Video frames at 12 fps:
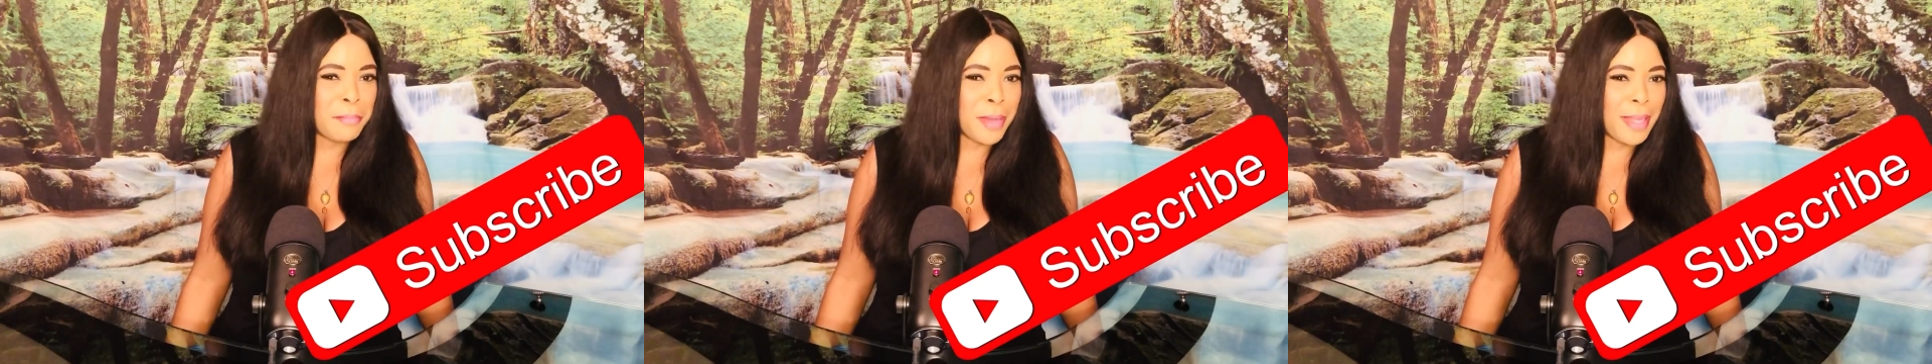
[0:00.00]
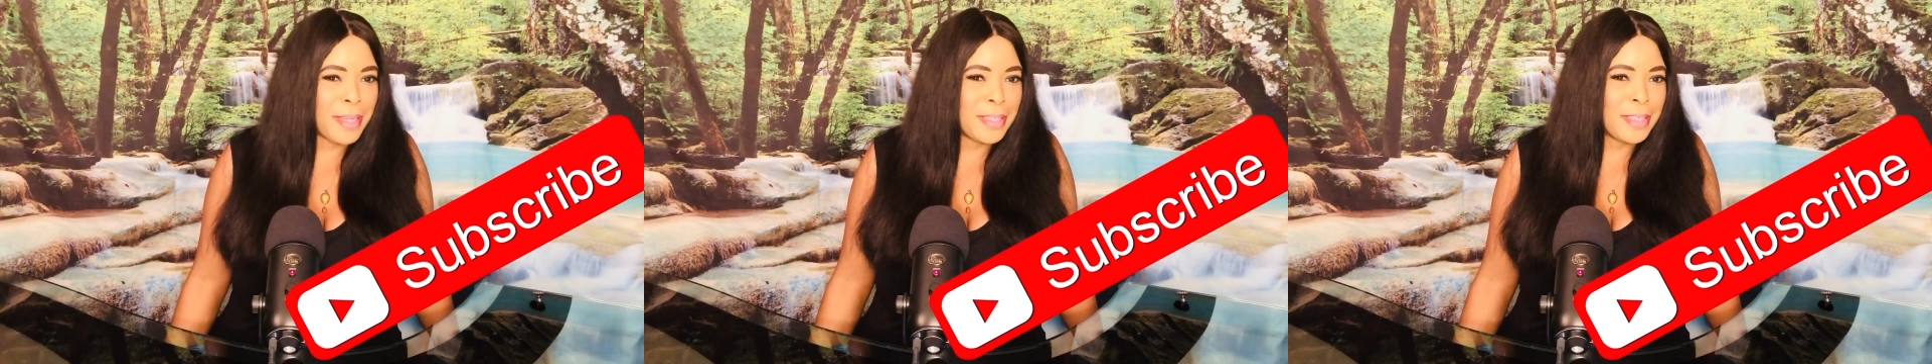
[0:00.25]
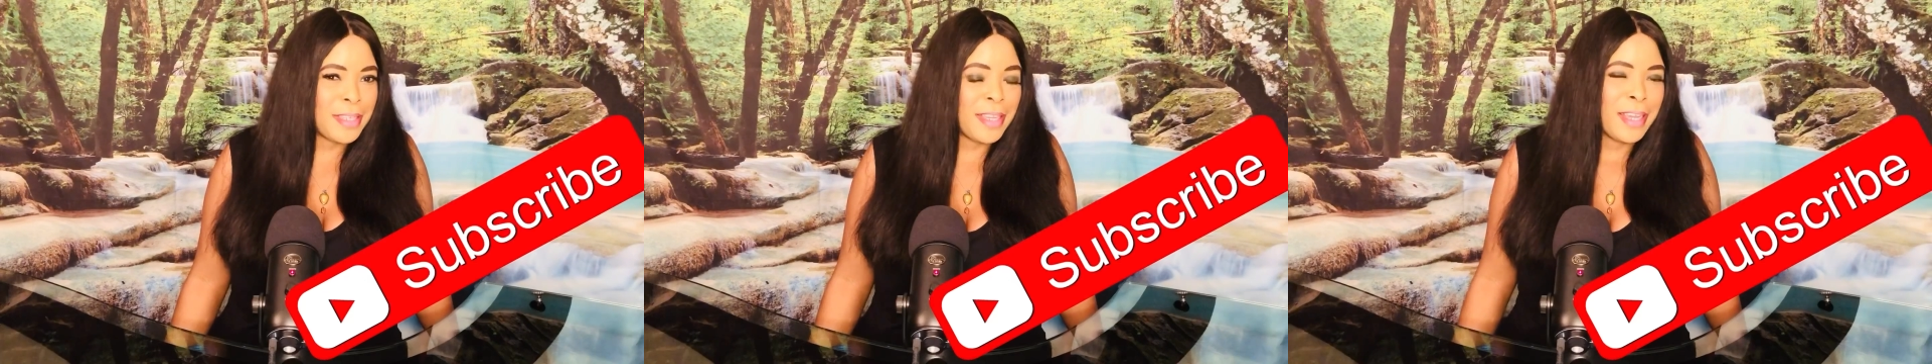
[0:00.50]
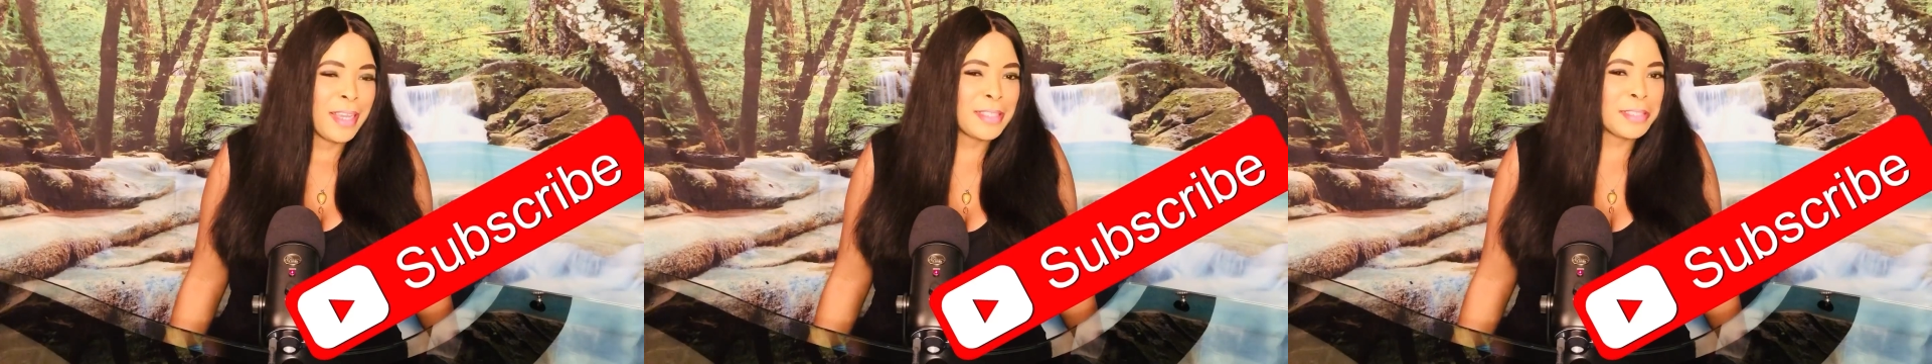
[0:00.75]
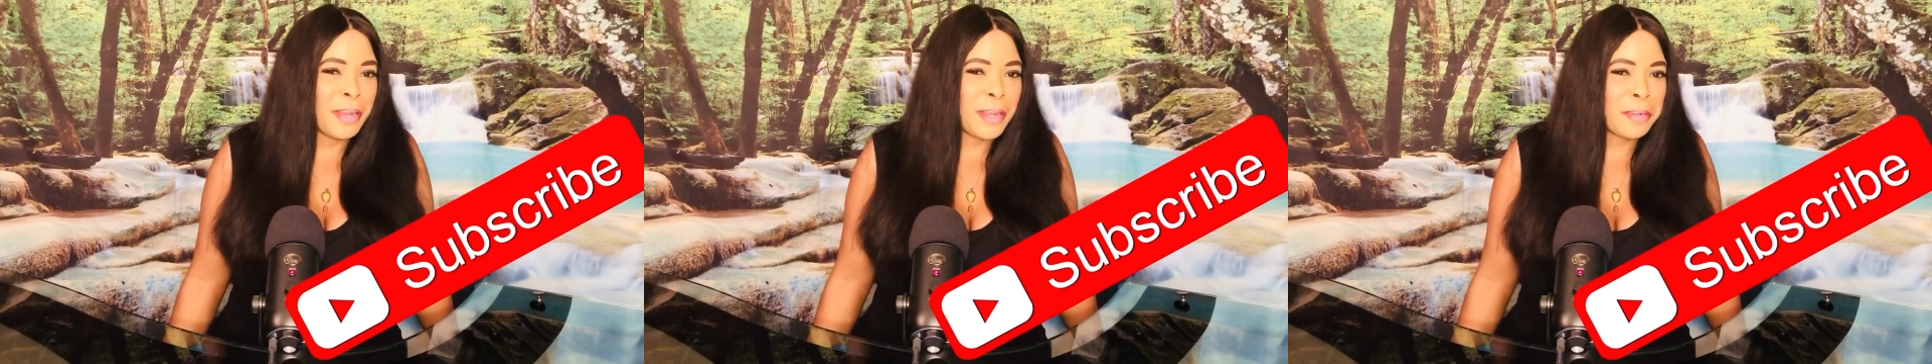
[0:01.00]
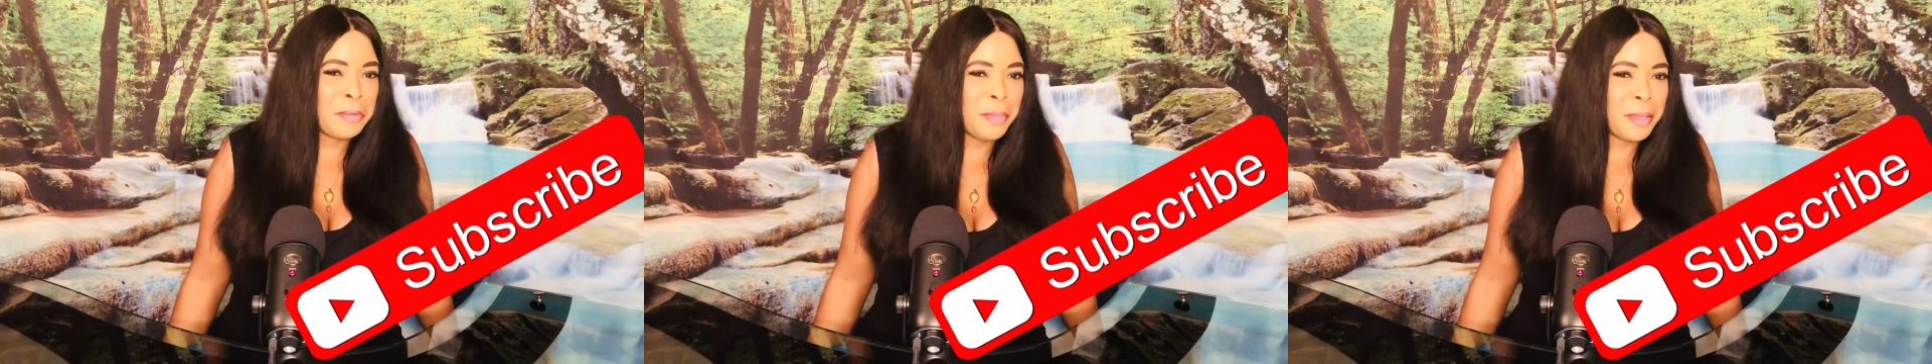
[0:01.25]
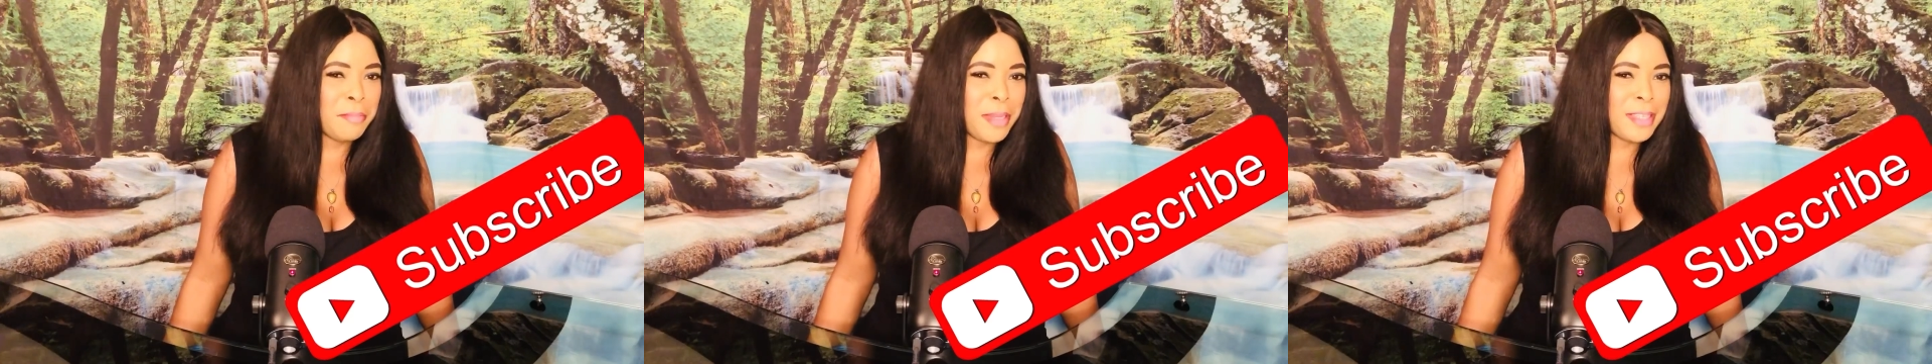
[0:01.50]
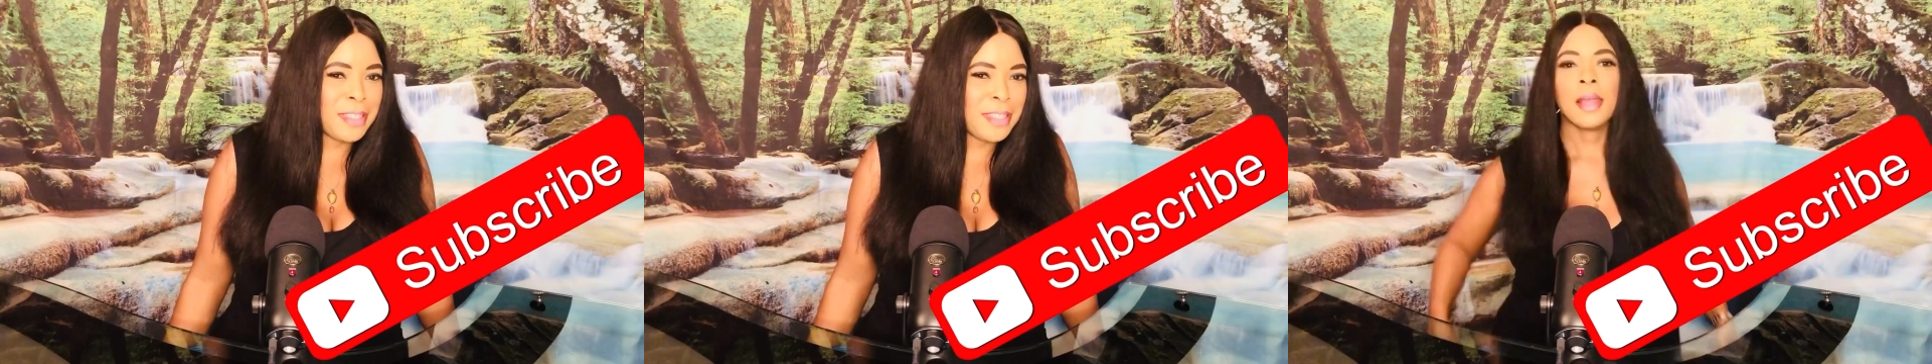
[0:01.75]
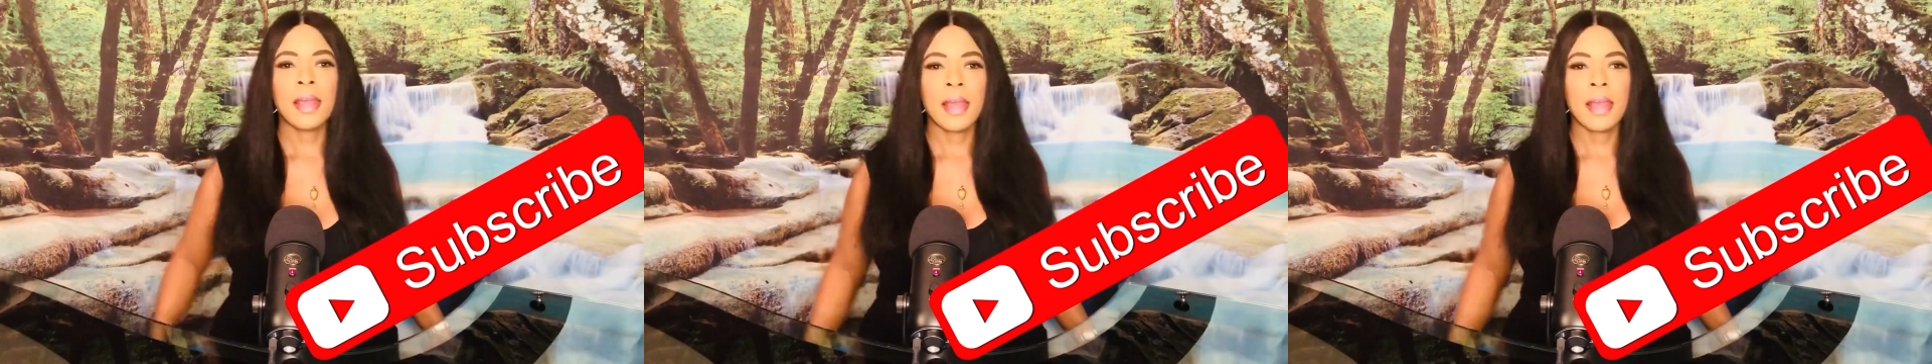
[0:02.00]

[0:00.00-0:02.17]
button. It's not a commitment.